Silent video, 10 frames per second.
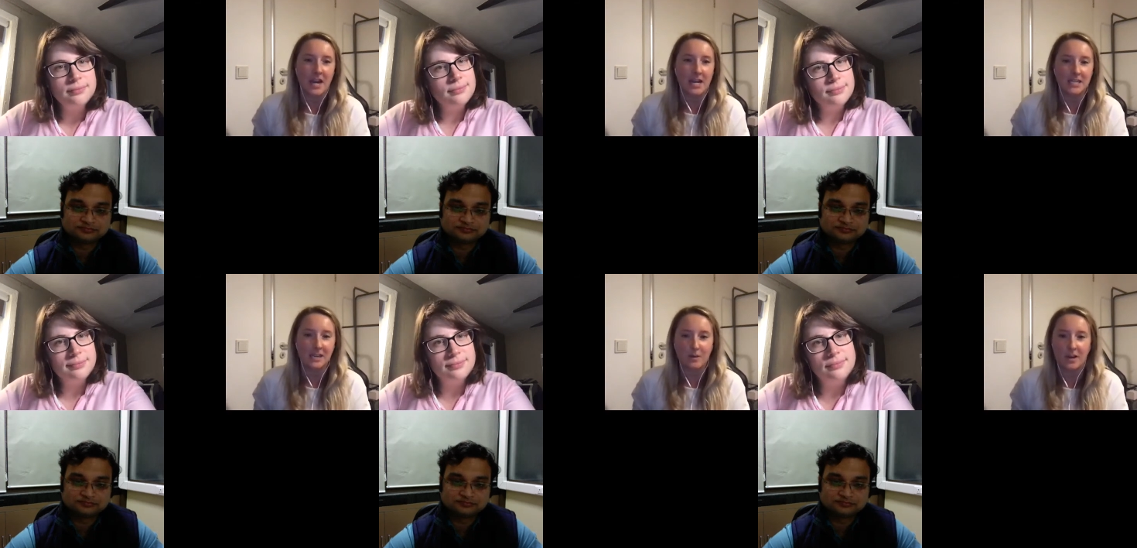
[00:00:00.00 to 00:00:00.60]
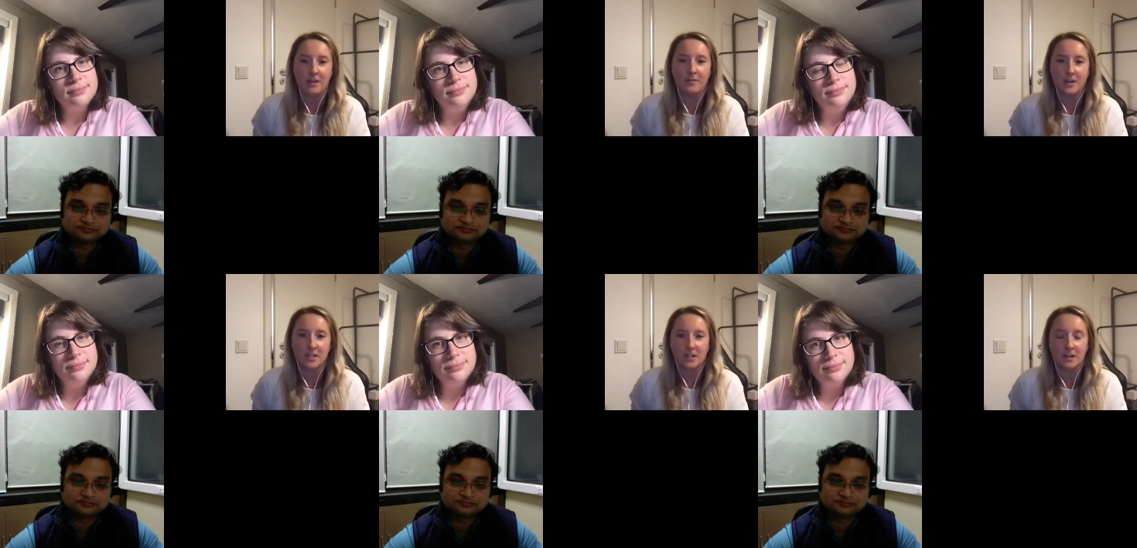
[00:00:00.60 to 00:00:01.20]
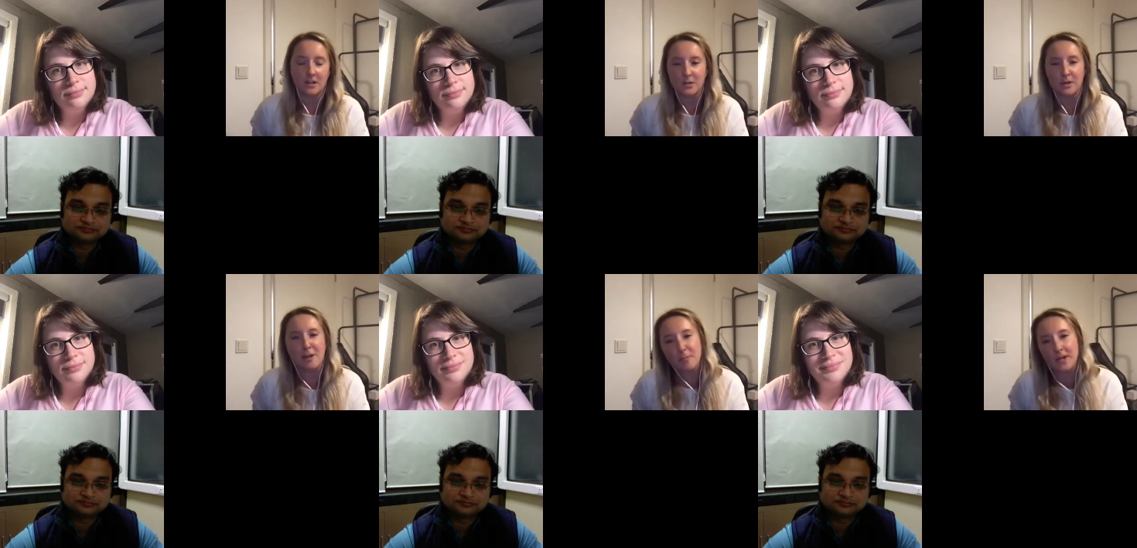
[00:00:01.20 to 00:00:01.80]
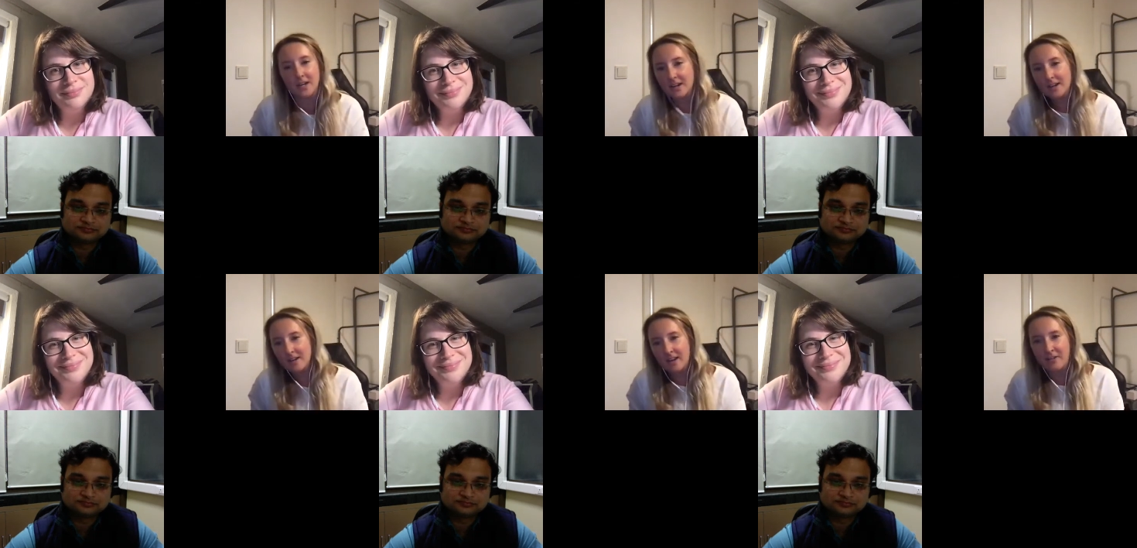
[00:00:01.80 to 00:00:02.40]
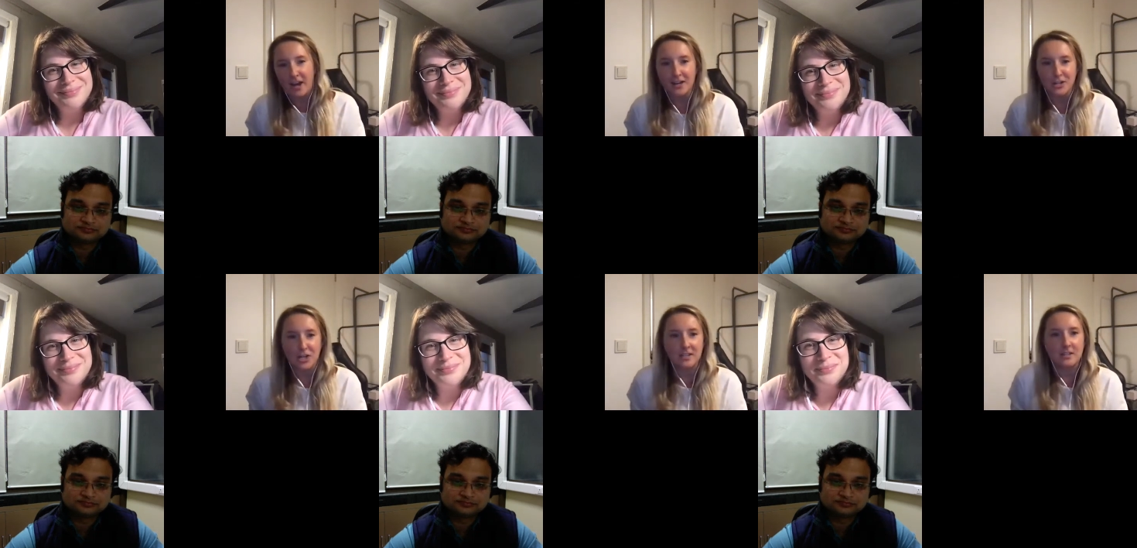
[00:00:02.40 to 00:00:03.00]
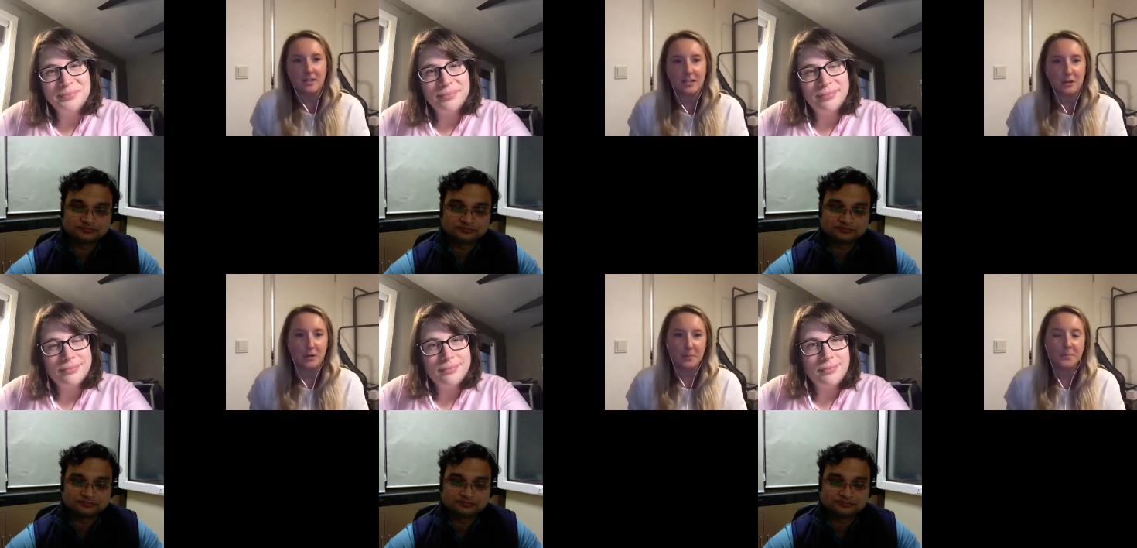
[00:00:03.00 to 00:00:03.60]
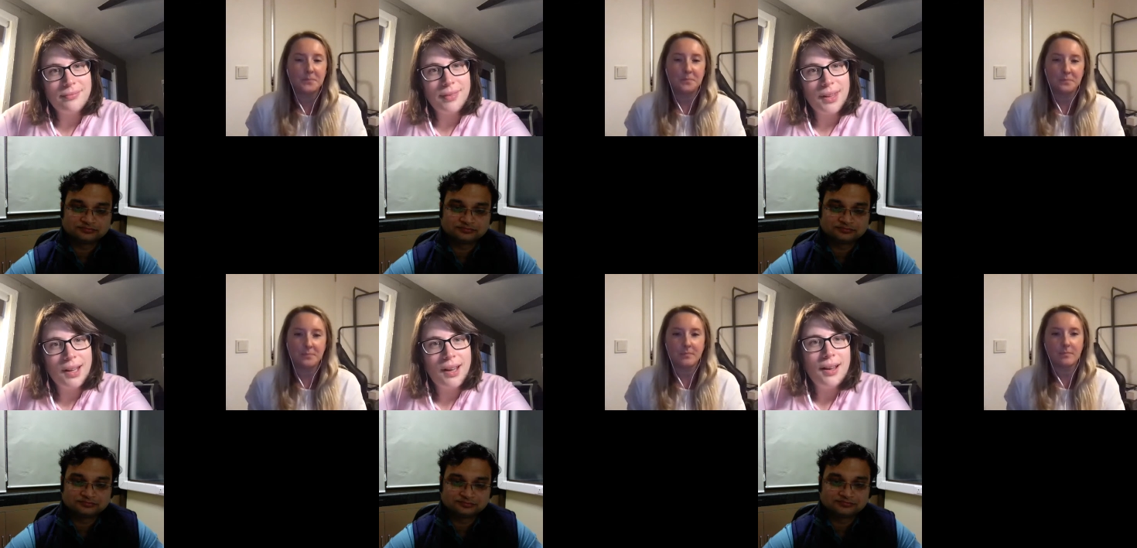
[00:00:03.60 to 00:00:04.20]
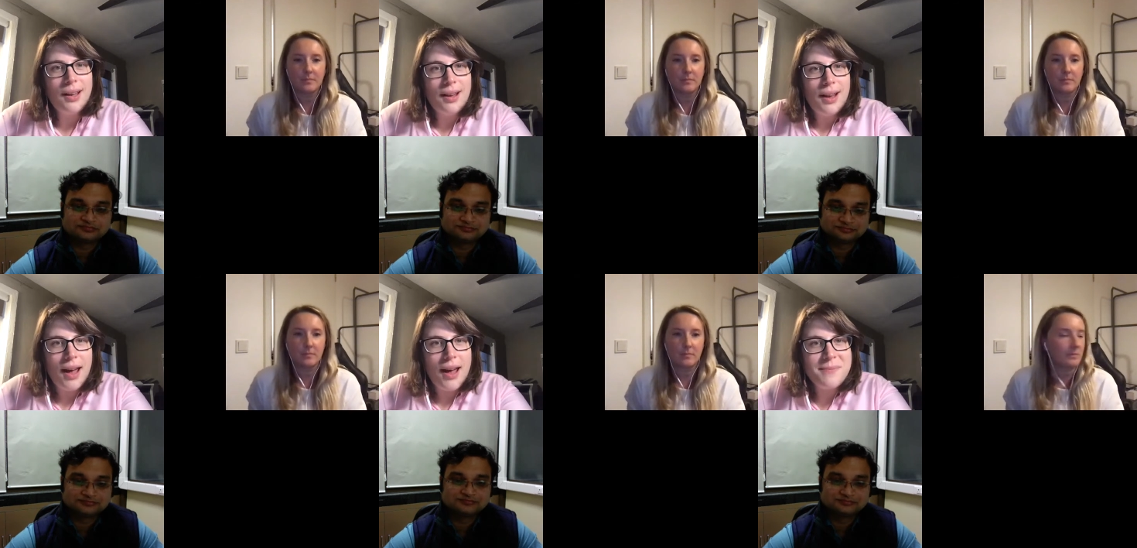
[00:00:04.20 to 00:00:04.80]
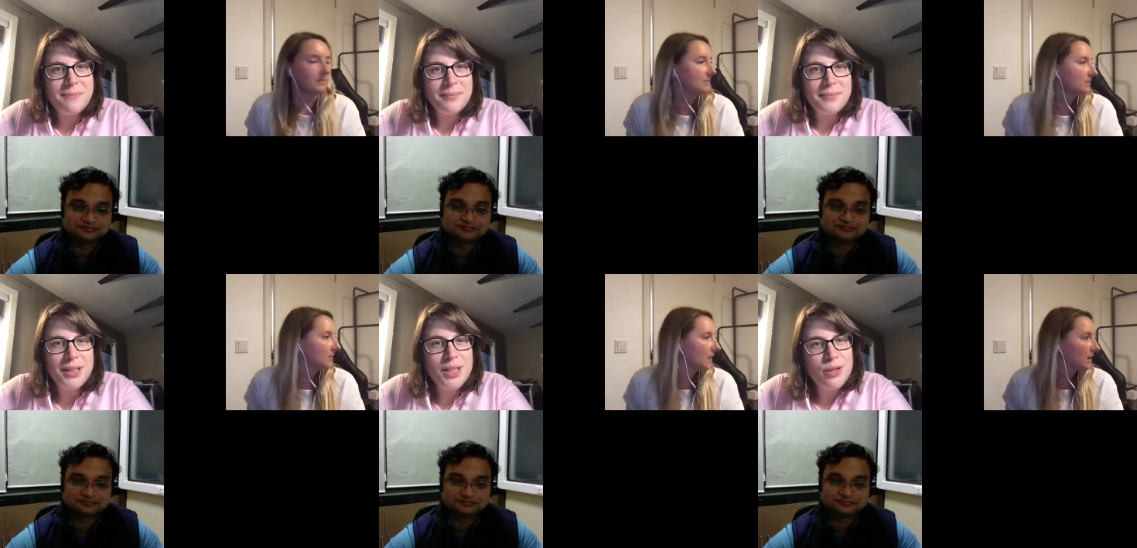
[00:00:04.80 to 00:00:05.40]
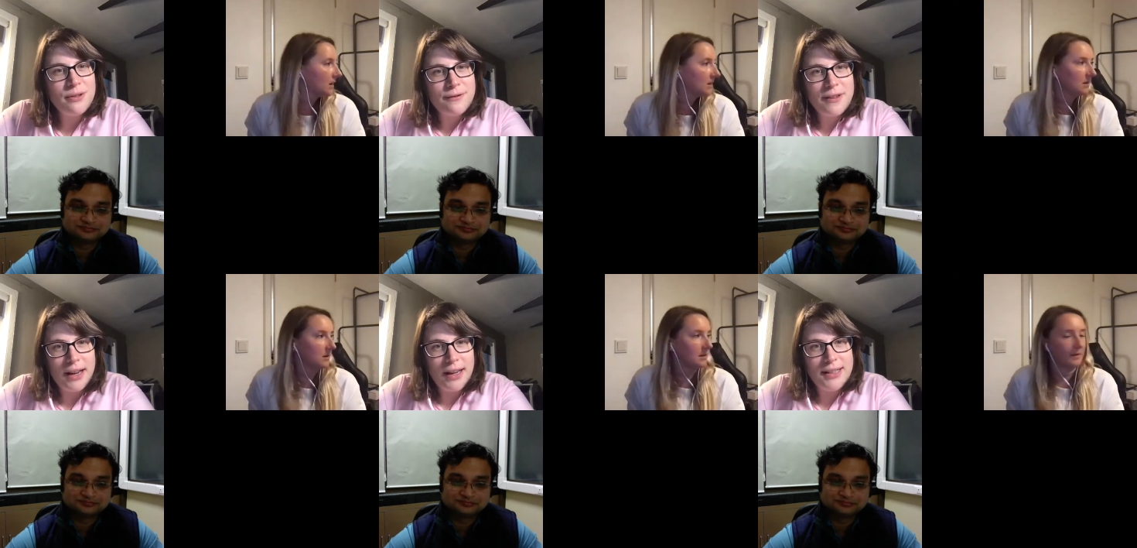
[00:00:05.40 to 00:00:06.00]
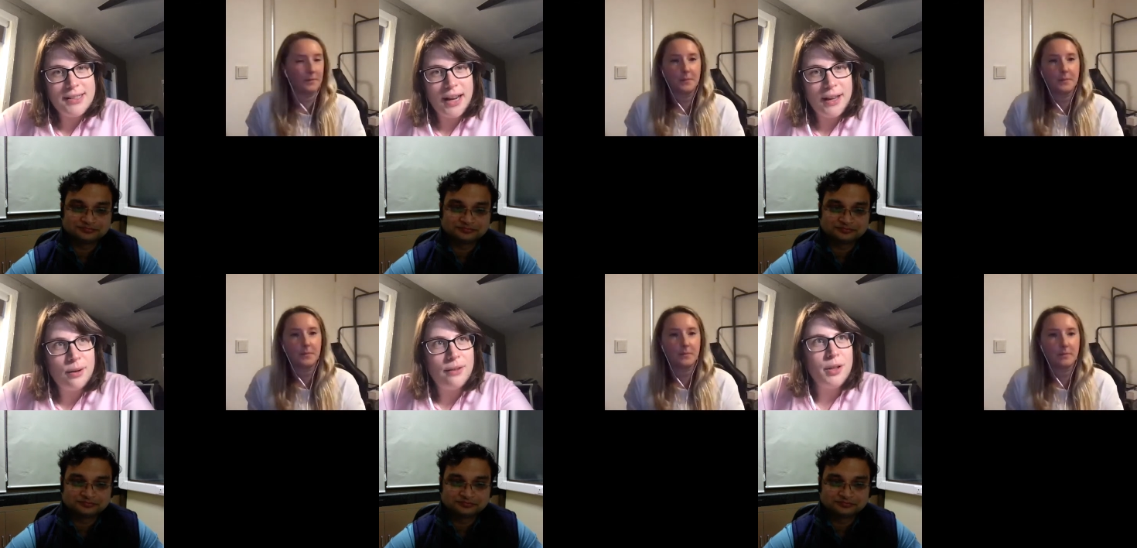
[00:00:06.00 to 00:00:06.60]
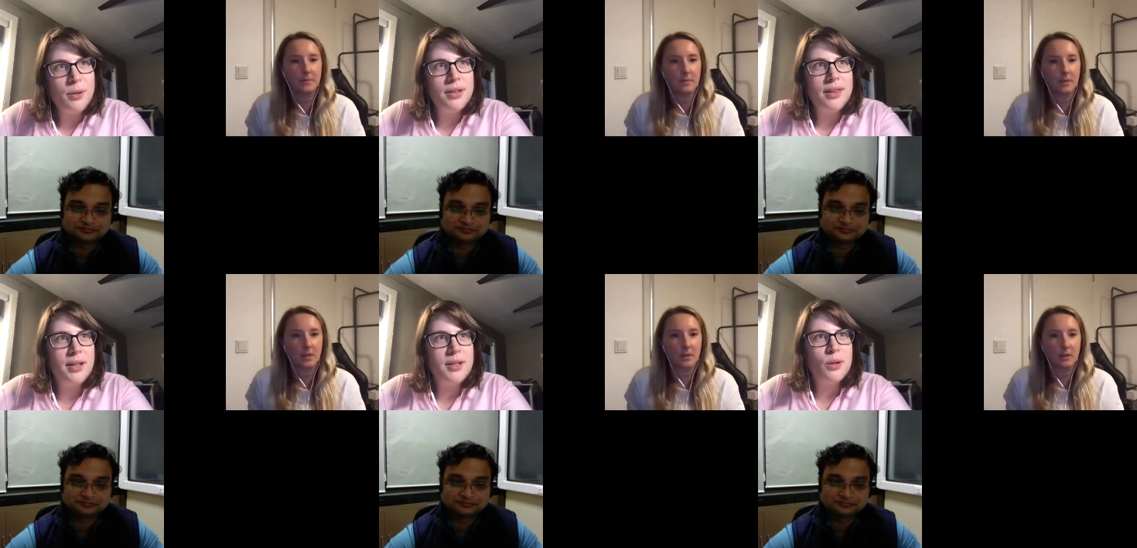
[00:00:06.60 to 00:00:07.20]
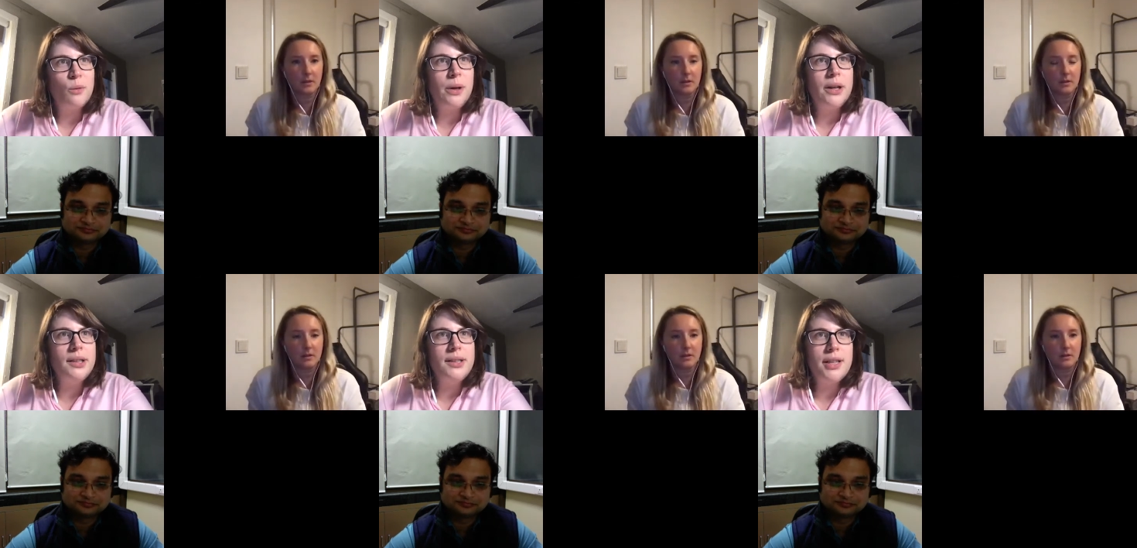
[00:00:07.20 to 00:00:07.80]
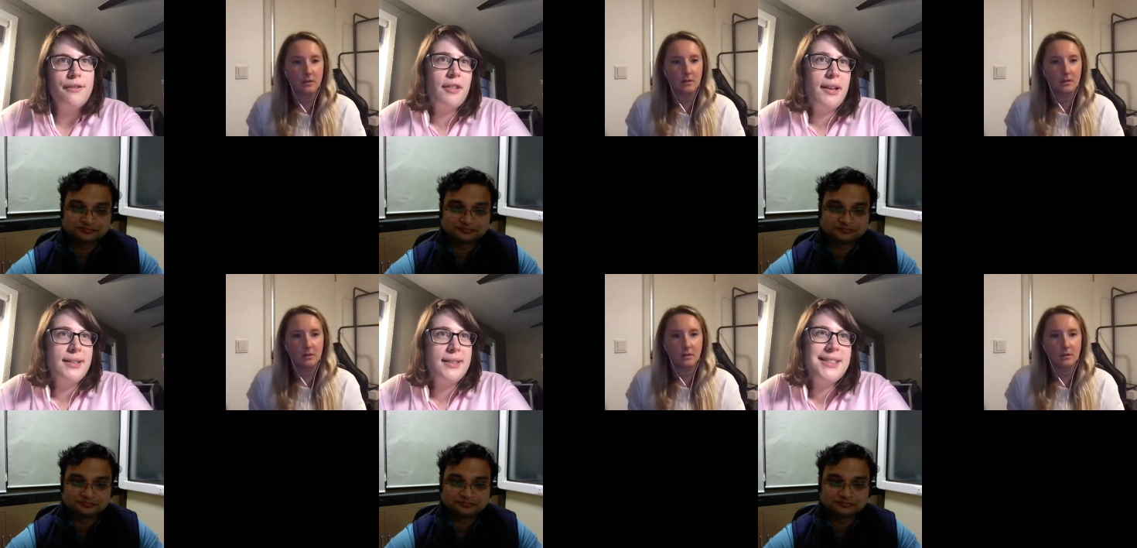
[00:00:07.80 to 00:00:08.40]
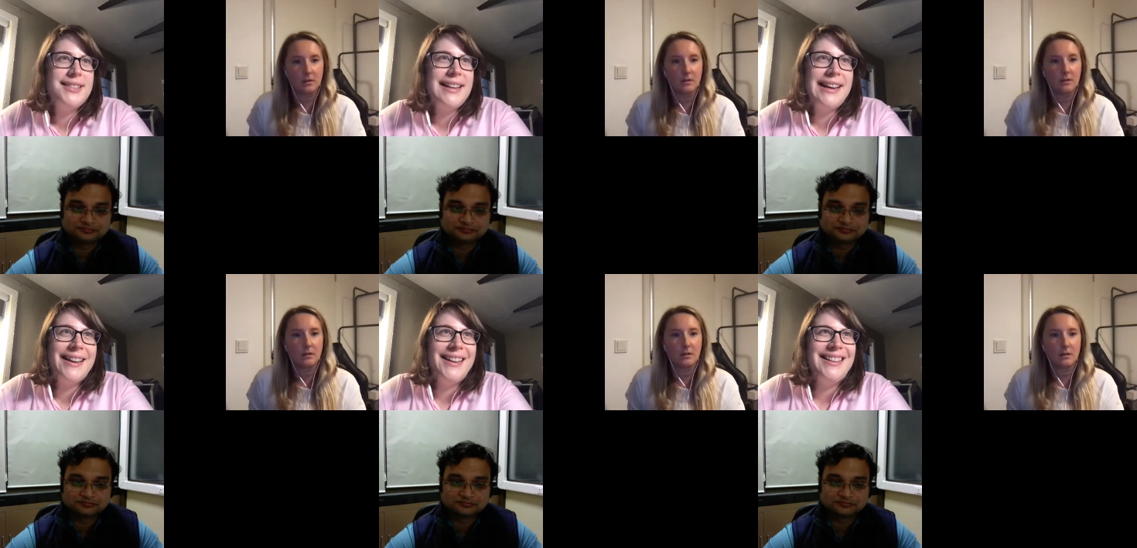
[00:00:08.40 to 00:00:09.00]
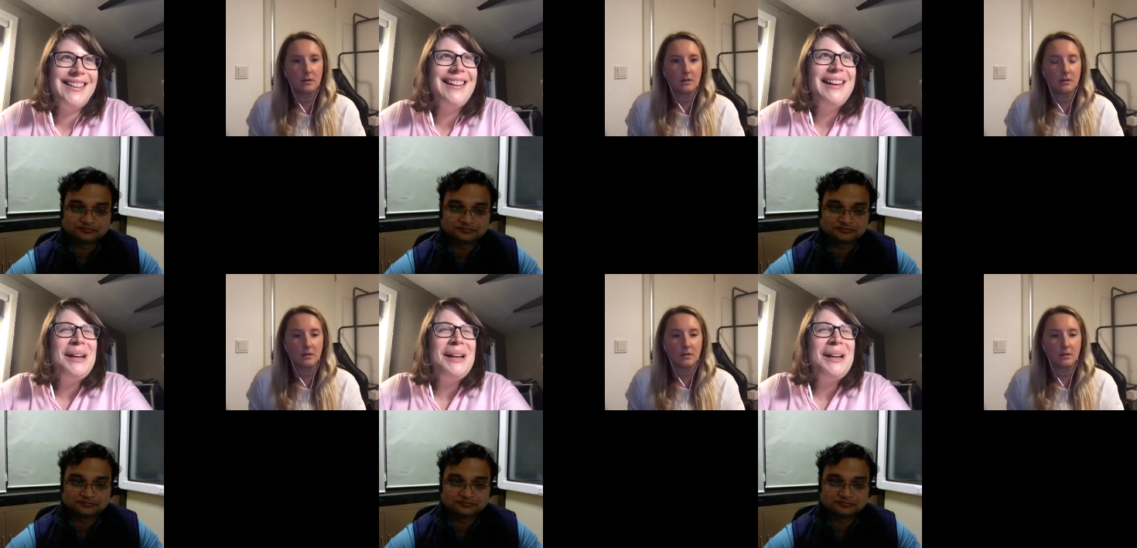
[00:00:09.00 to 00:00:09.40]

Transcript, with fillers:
Speaker 1: idea when I first started doing it, but I've gotten adjusted to it.
Speaker 2: Did you find, either of you, that there's a real difference in